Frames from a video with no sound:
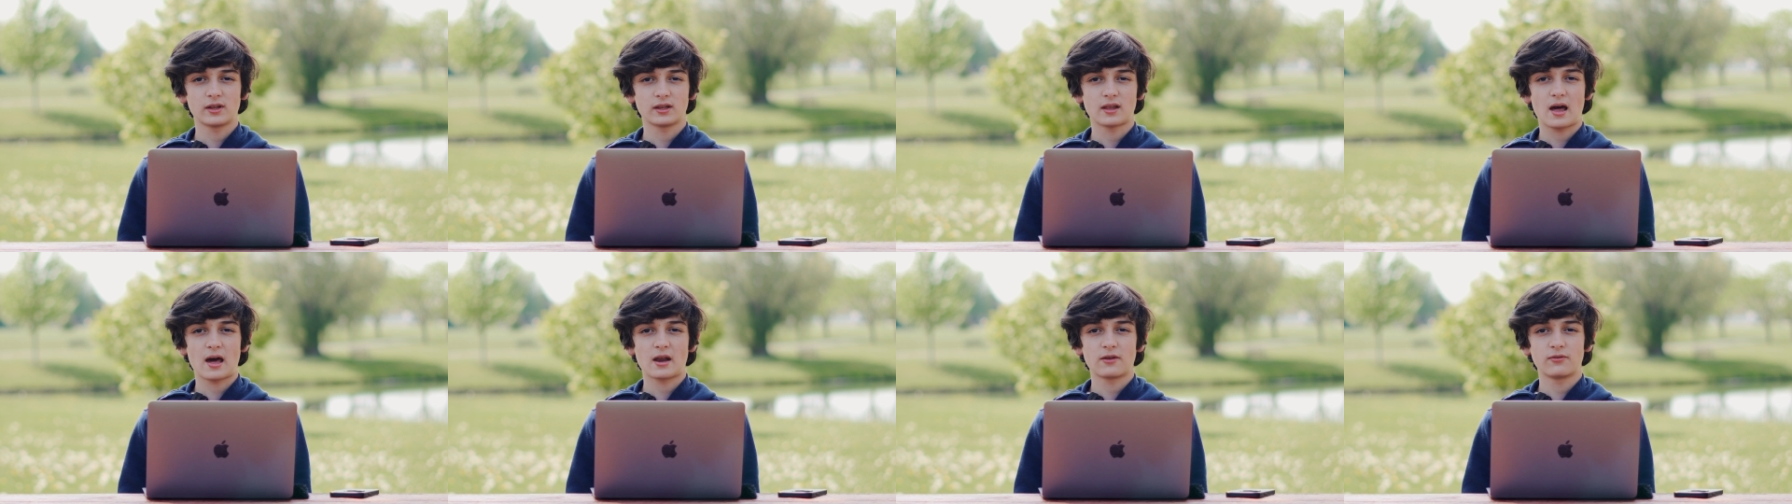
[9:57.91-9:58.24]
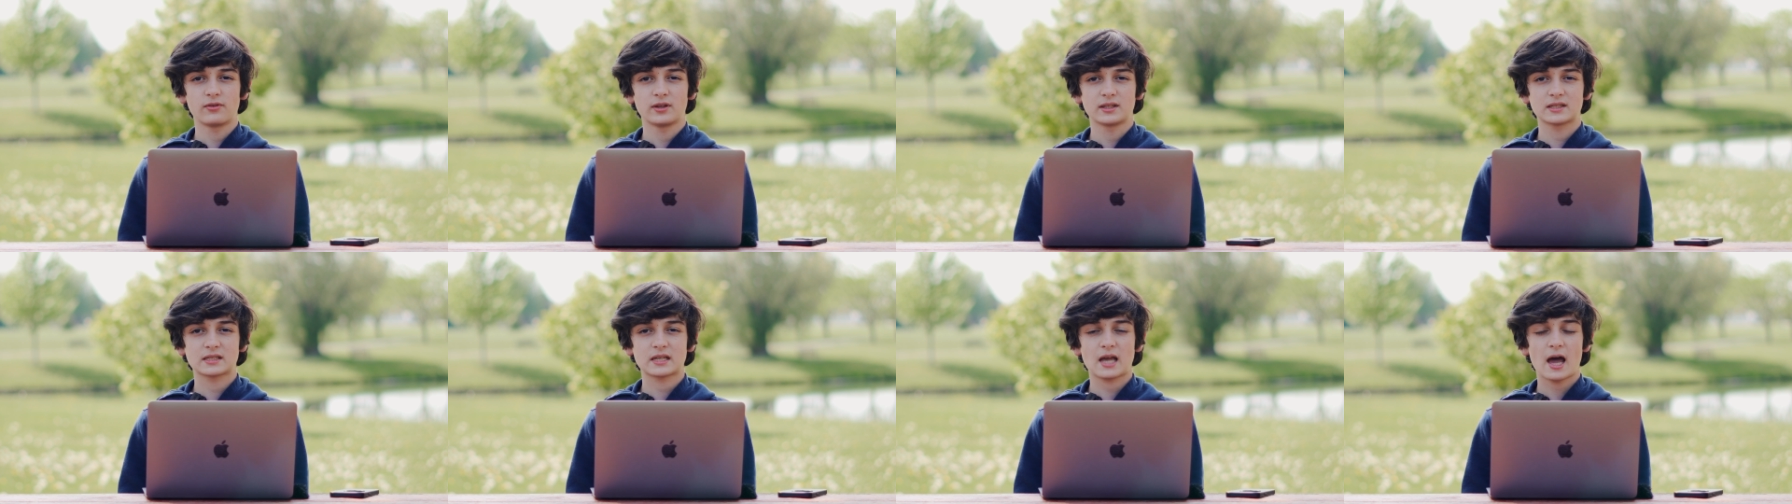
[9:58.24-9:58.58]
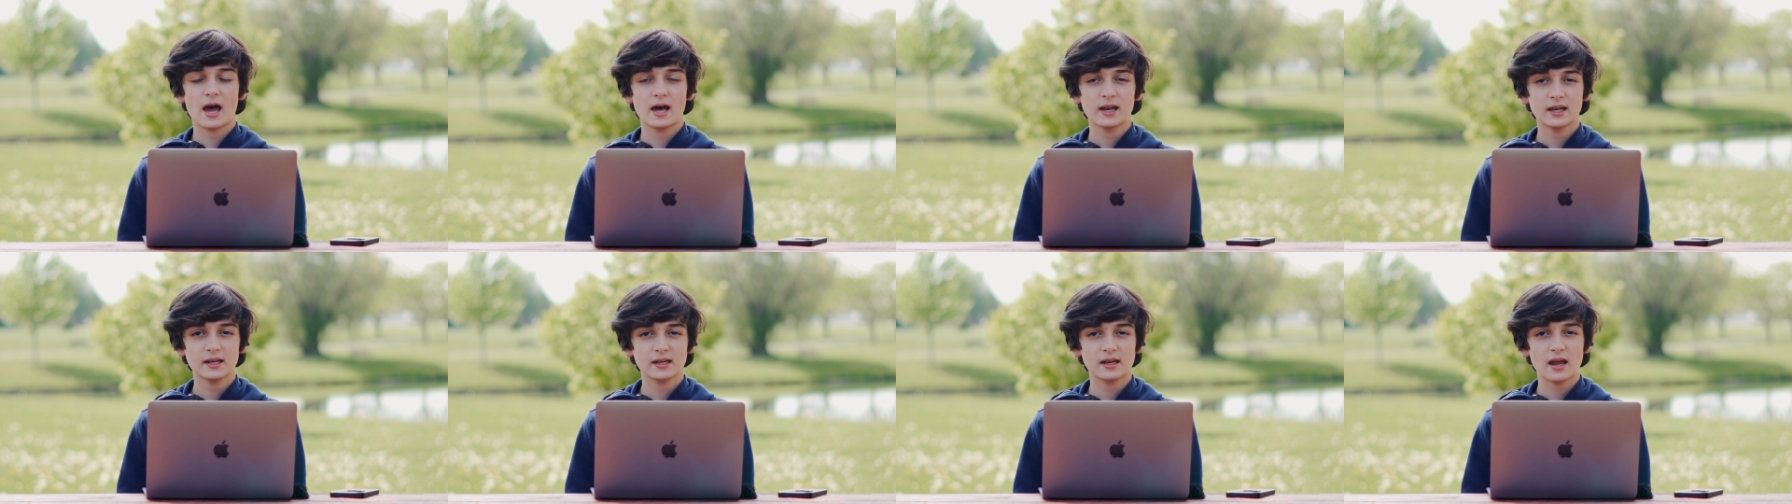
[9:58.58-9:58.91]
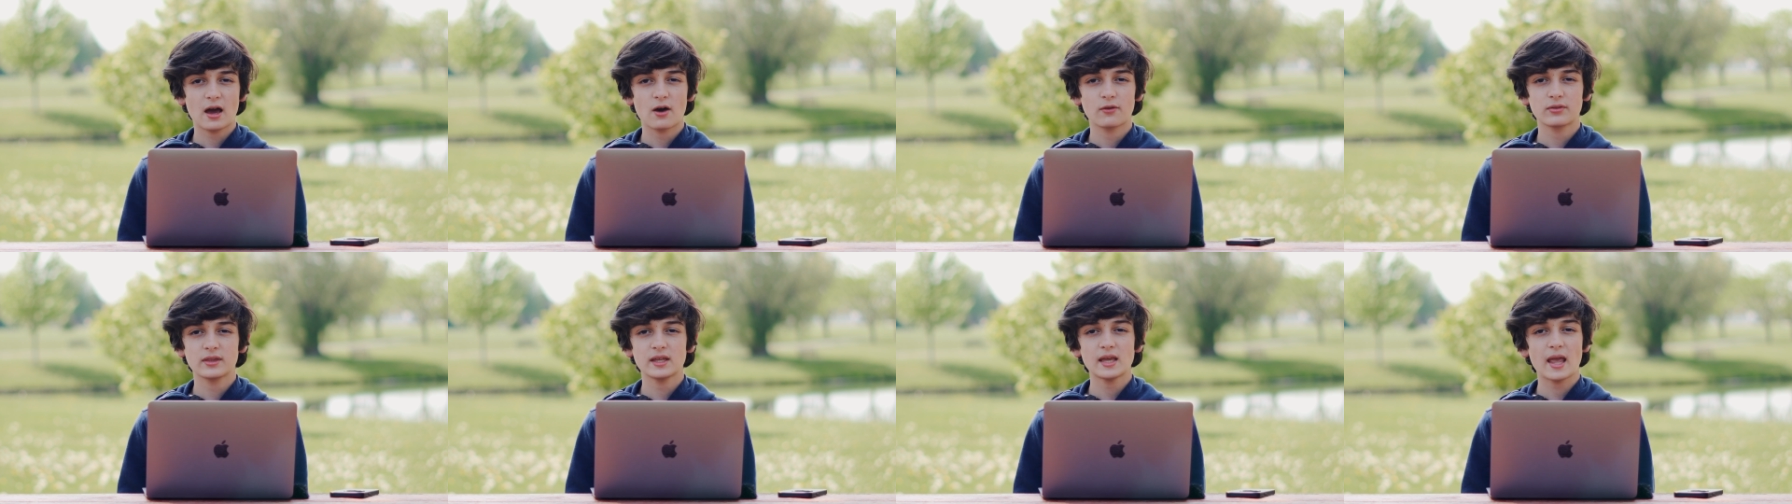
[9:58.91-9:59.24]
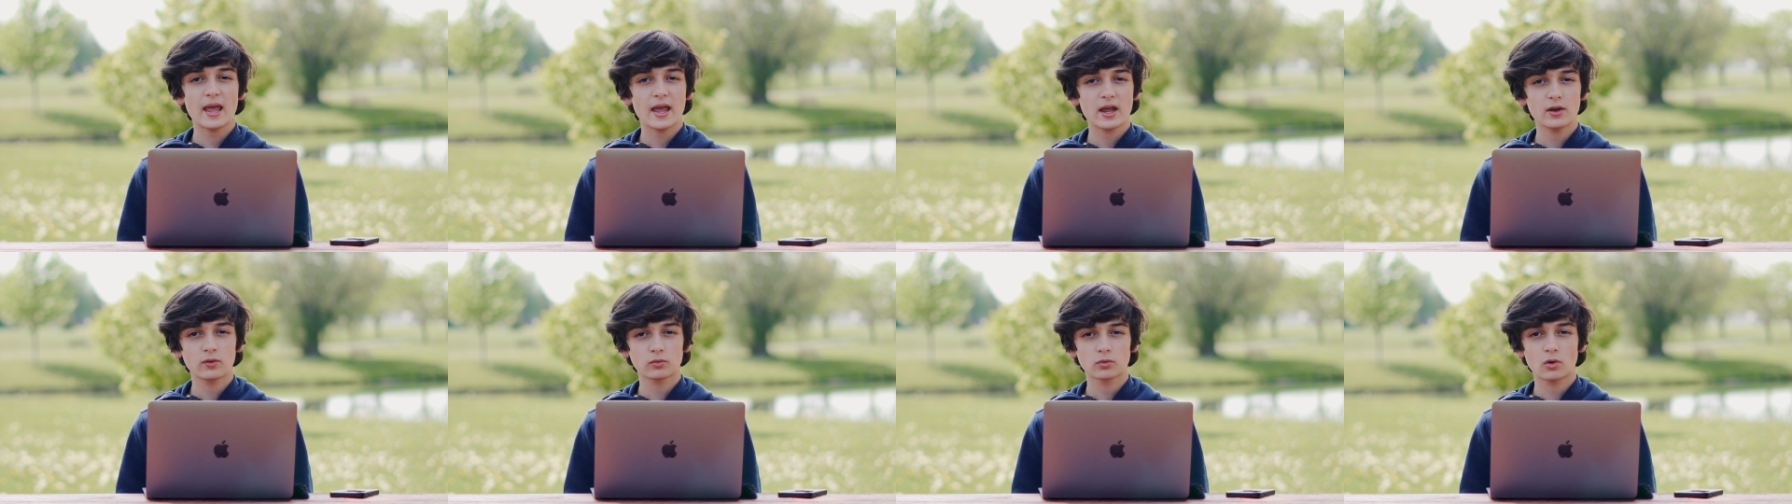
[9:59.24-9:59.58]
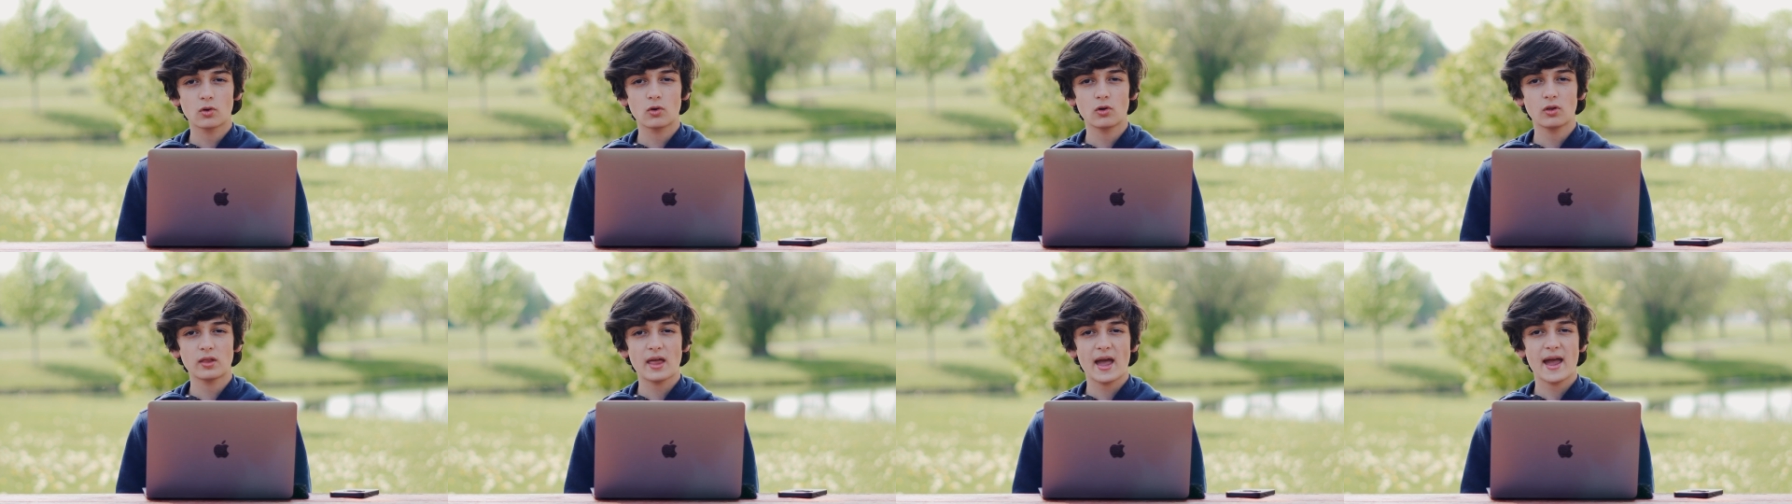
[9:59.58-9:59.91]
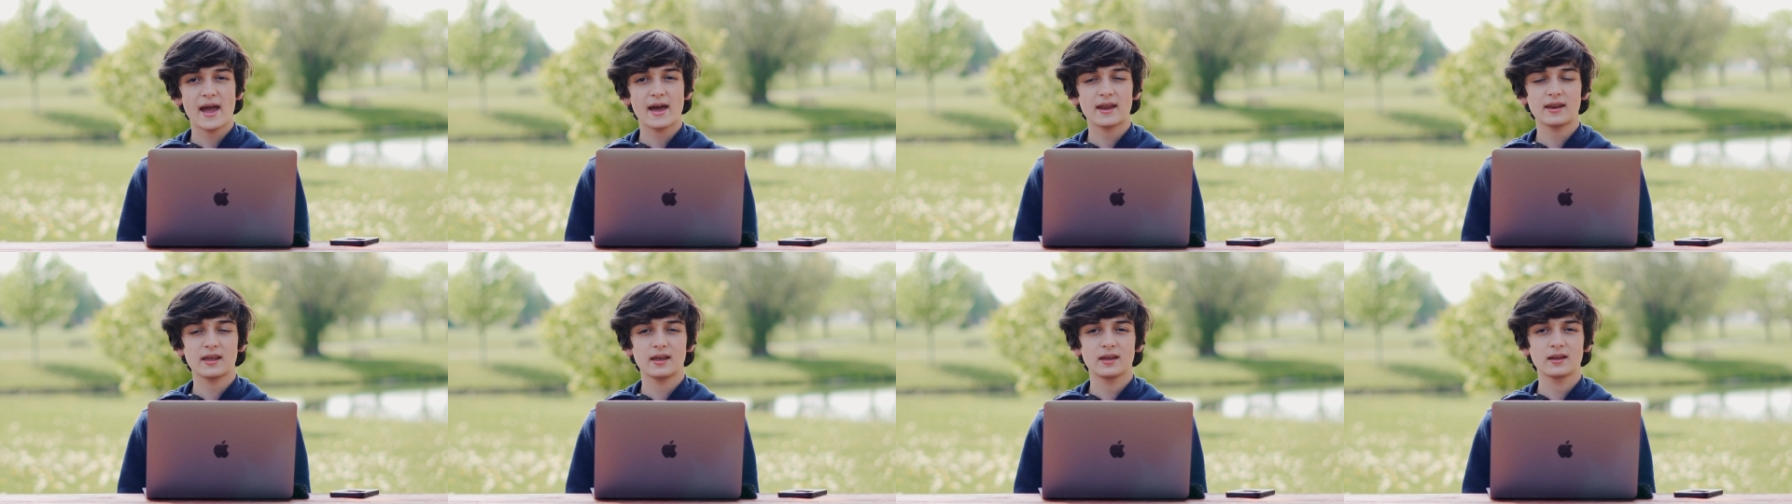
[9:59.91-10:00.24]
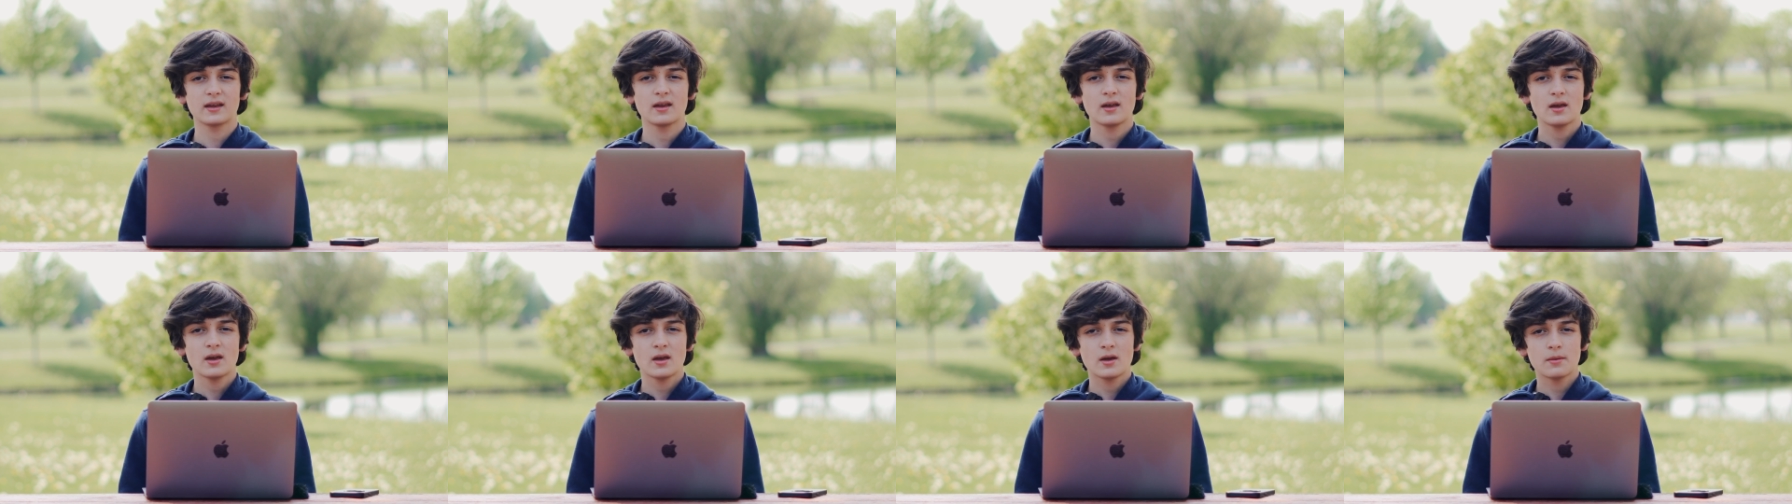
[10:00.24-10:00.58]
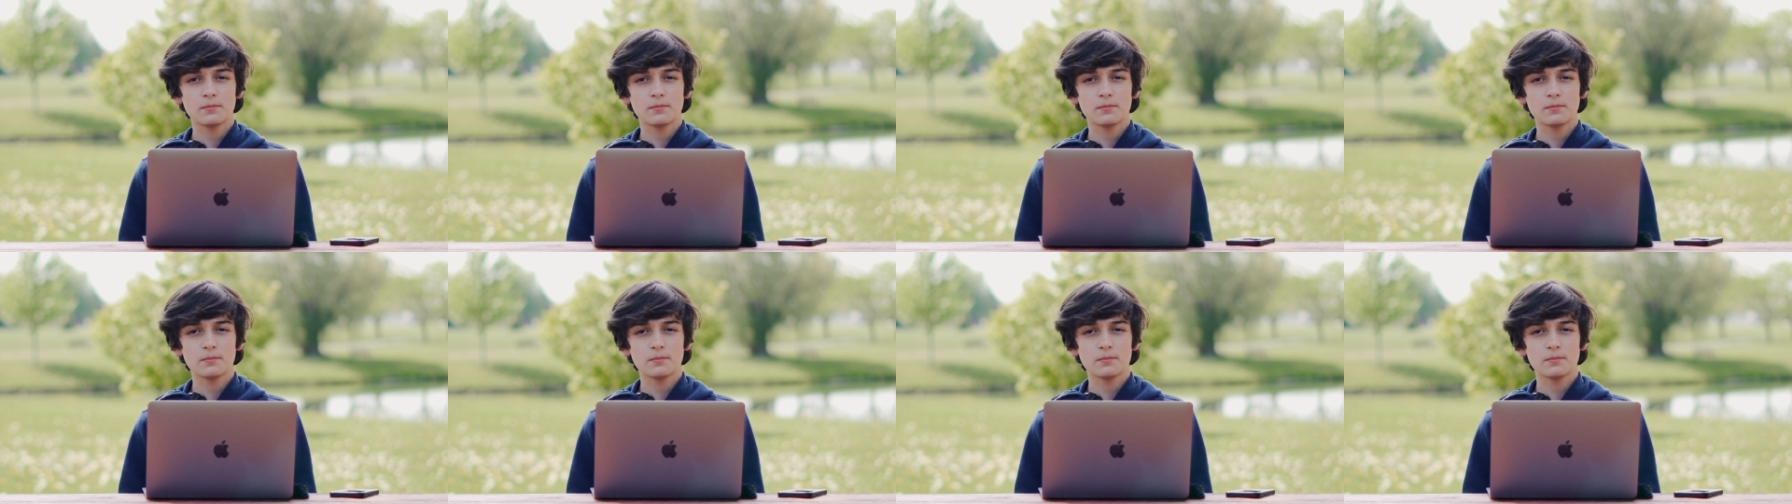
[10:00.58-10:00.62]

A lot of it's cutting down the A roll, adding